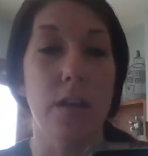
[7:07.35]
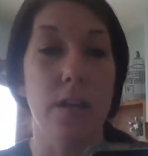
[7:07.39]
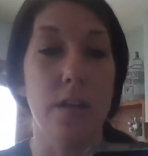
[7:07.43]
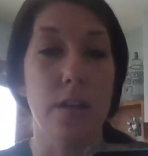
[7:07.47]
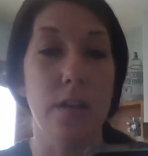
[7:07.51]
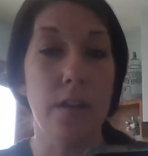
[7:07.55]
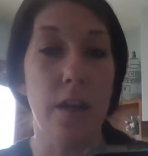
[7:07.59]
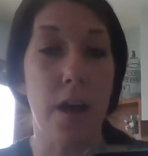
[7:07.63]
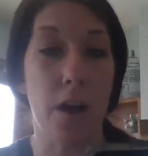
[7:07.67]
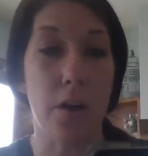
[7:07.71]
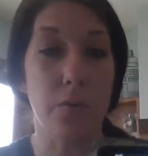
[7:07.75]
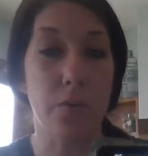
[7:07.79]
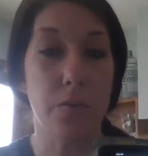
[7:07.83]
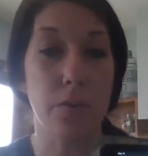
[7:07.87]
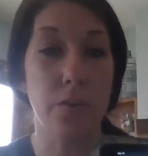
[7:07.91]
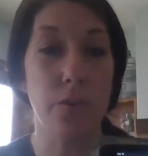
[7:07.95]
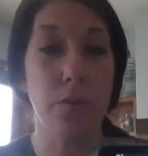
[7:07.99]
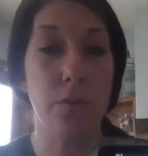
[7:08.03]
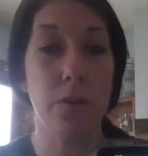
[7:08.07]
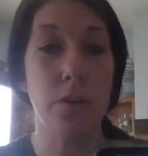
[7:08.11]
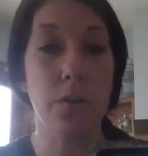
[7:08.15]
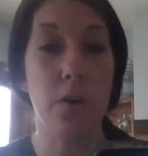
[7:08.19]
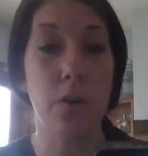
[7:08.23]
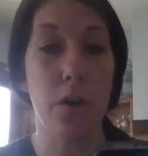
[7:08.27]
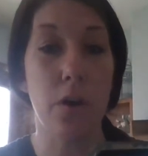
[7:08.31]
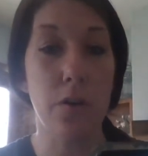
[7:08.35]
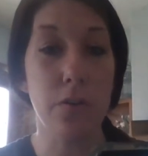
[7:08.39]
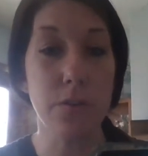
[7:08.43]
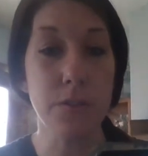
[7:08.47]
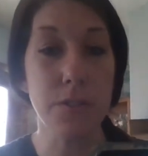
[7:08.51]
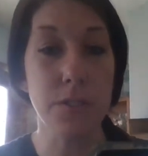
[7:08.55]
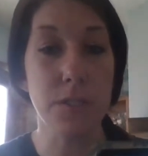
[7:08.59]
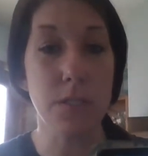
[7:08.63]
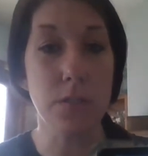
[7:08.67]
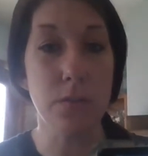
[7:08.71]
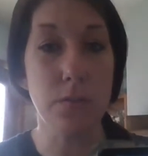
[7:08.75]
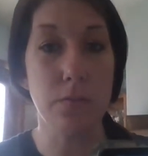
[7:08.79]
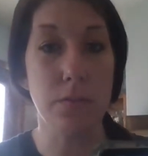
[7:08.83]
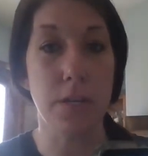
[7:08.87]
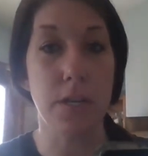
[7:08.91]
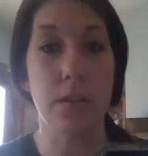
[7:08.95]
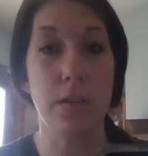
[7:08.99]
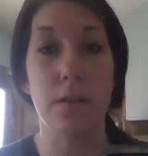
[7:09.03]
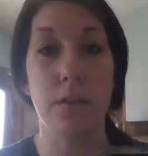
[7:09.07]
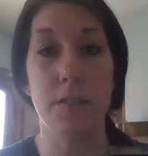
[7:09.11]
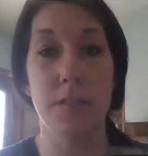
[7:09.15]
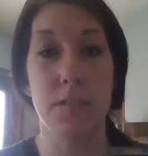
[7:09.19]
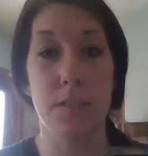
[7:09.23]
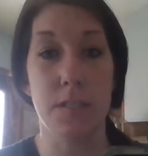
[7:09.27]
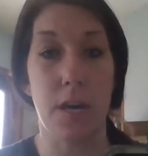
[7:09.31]
Now, you can also read
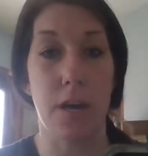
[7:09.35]
on